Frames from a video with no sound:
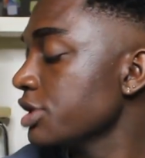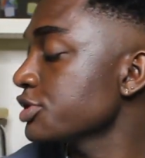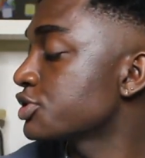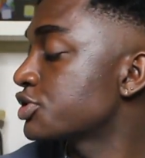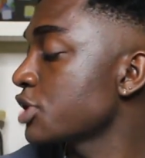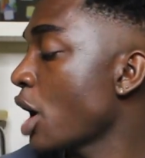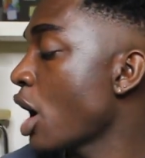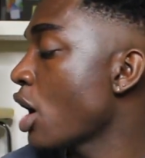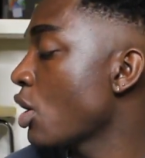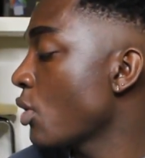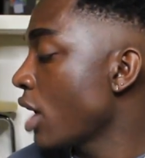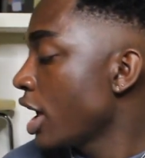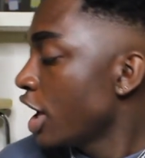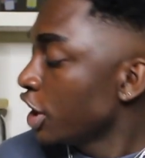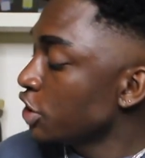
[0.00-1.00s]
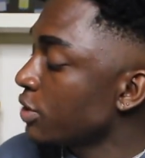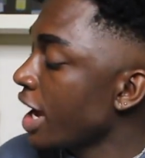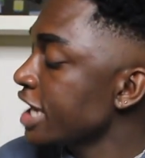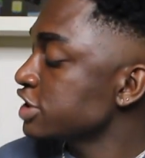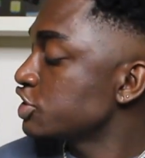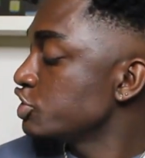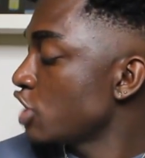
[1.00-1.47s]
So, you
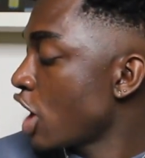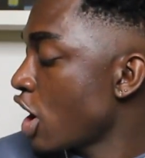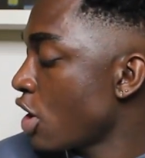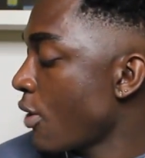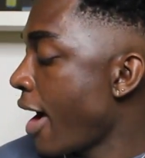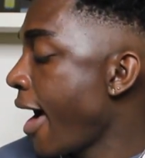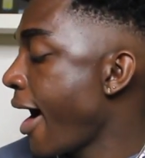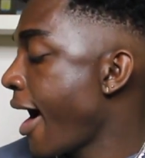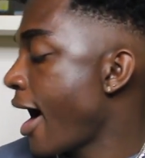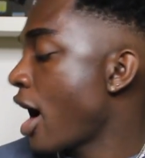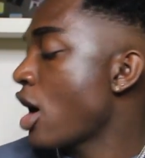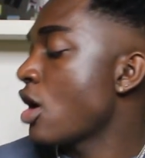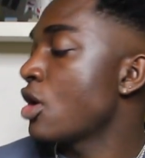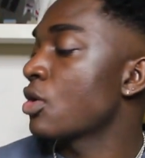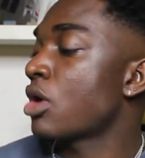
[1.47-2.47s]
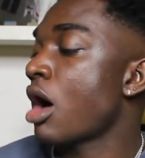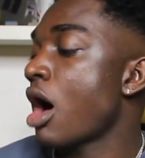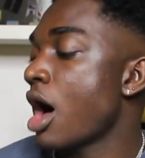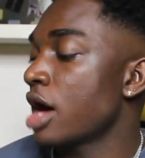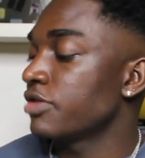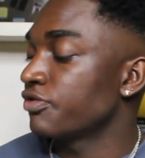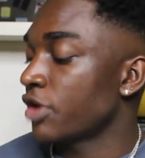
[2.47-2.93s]
guys know how
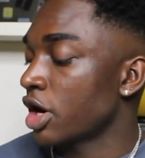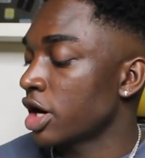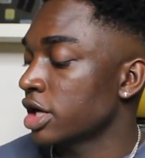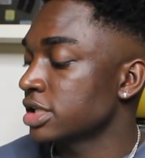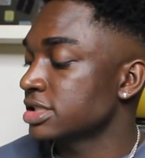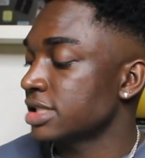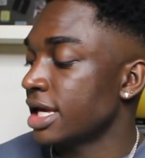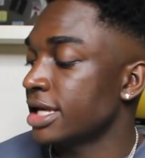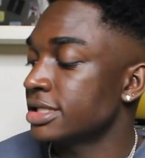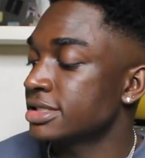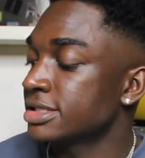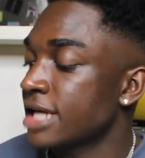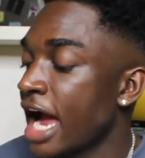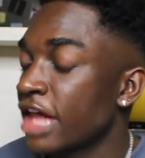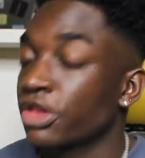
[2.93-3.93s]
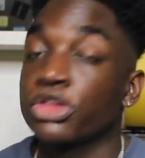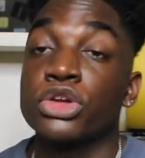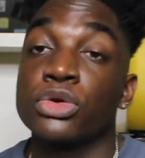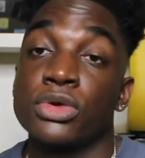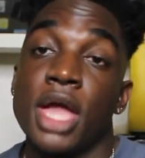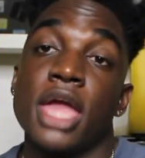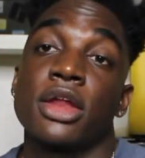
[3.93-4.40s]
Converse and Tyler the
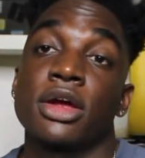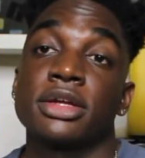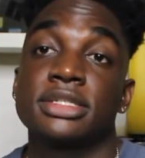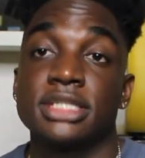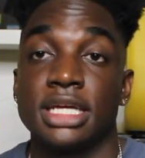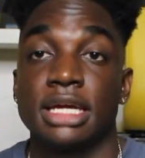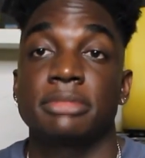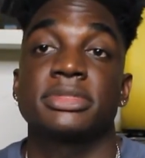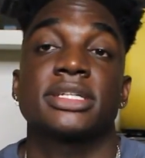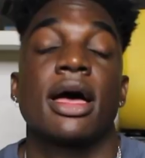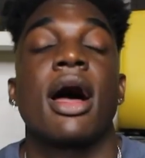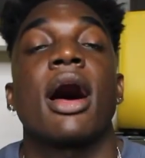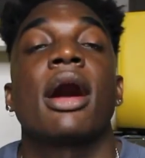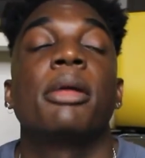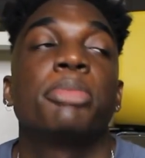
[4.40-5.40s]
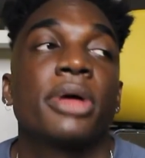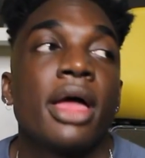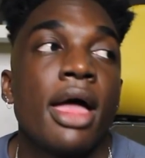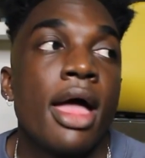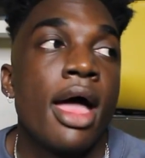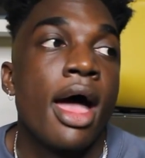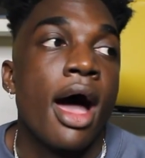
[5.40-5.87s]
Creator teamed up.
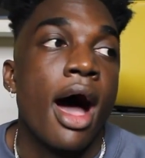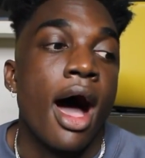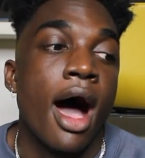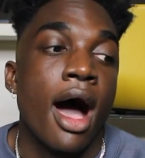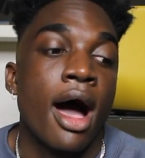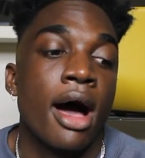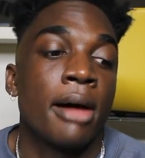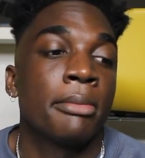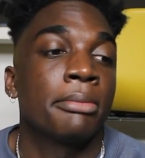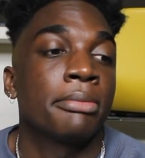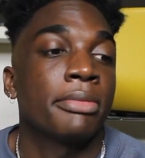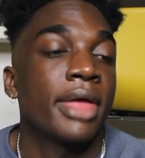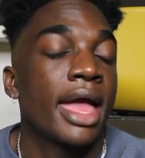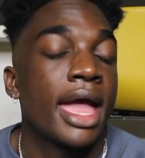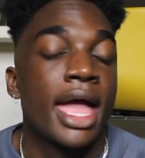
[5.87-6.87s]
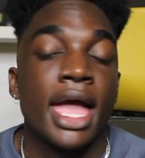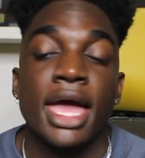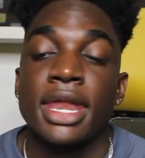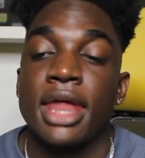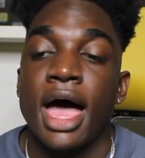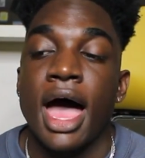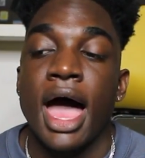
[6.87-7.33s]

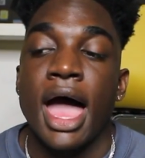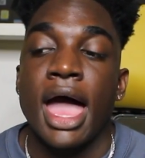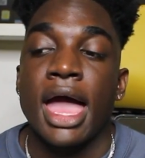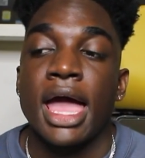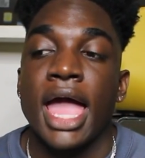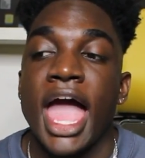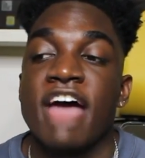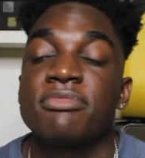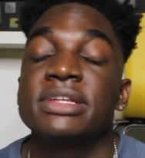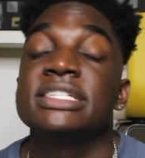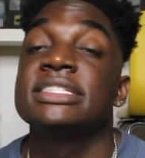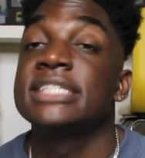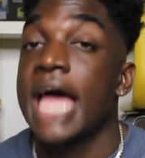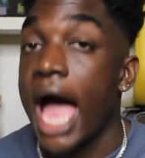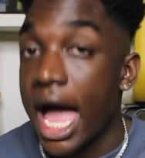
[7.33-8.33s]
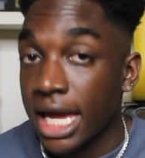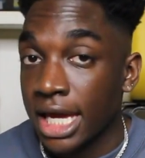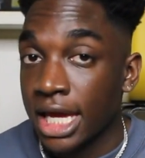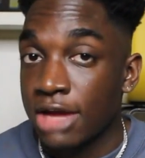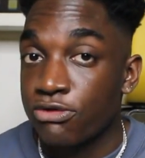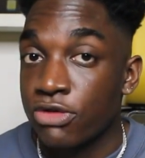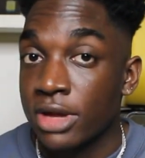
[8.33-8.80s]
And I have been
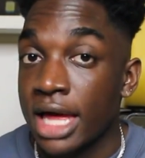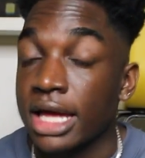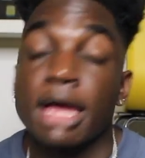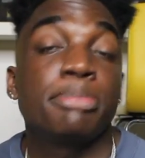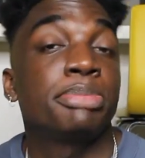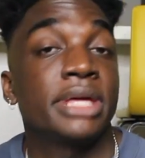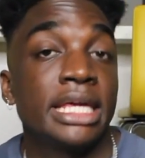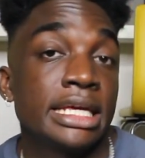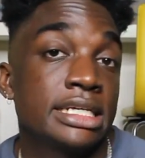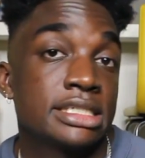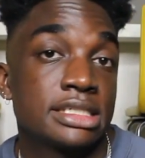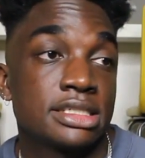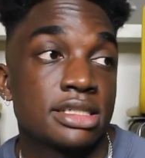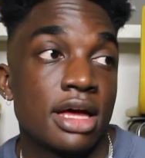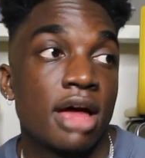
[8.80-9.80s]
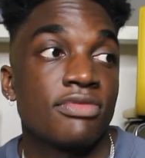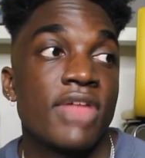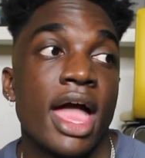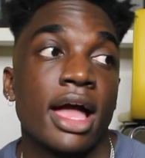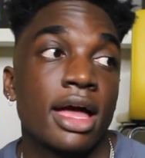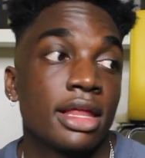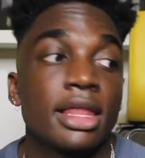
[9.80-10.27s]
dying for like a piece of
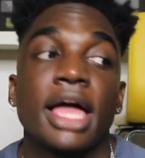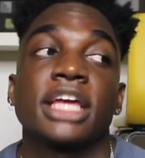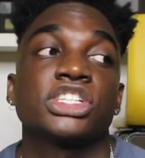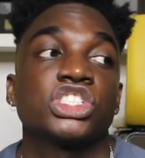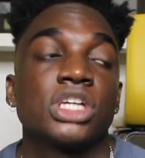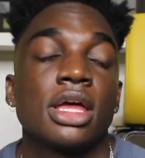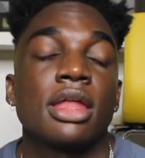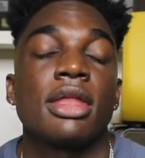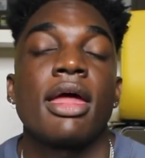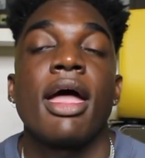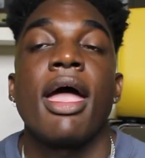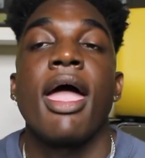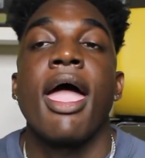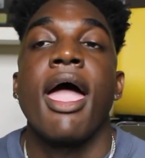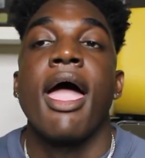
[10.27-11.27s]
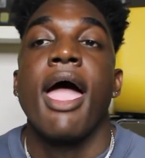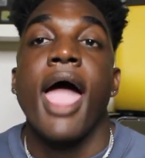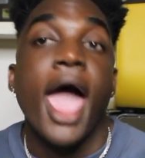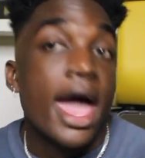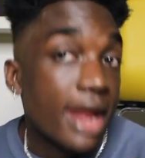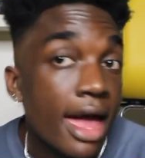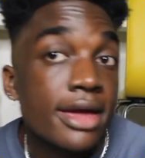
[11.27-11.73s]
that collection.
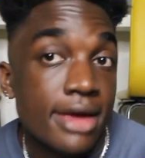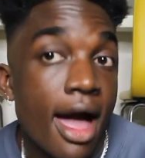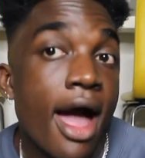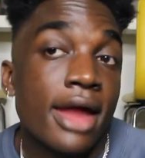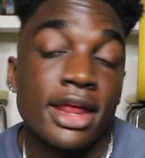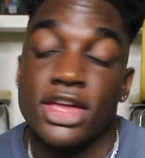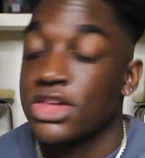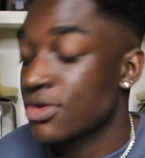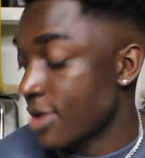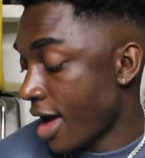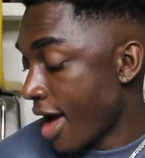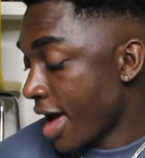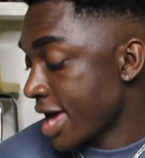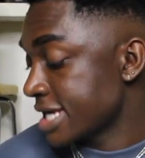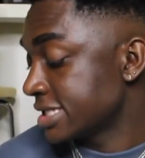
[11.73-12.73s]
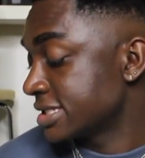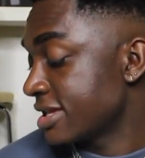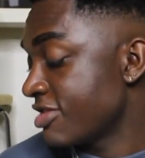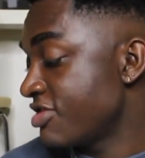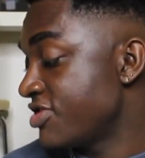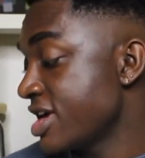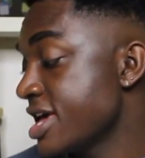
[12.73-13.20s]
And I got it, you guys.
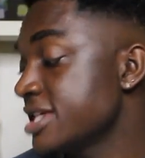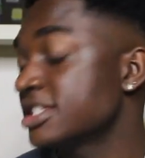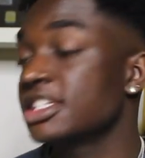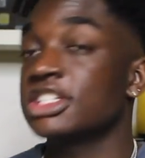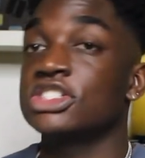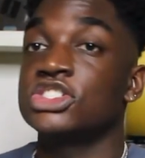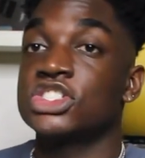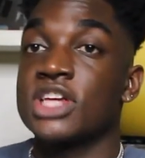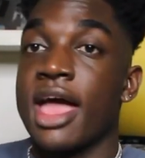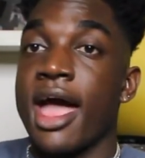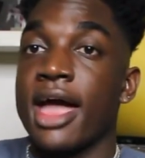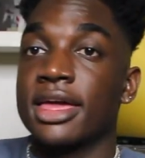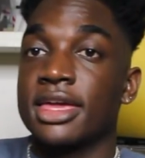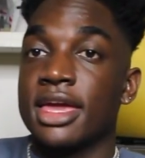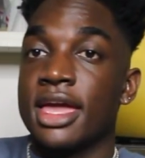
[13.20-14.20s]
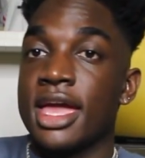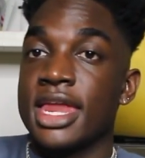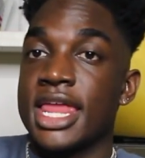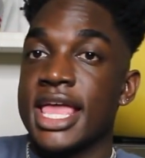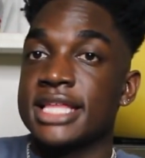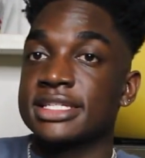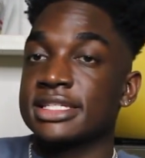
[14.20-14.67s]
This
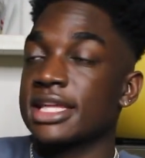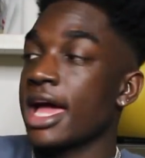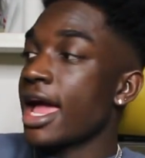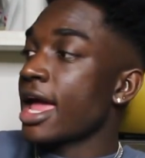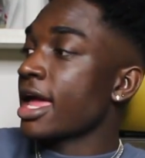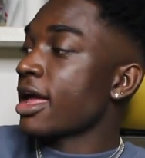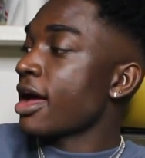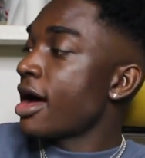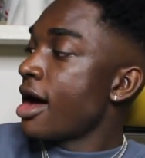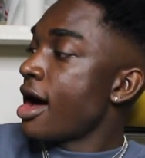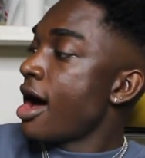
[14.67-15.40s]
jacket, it's like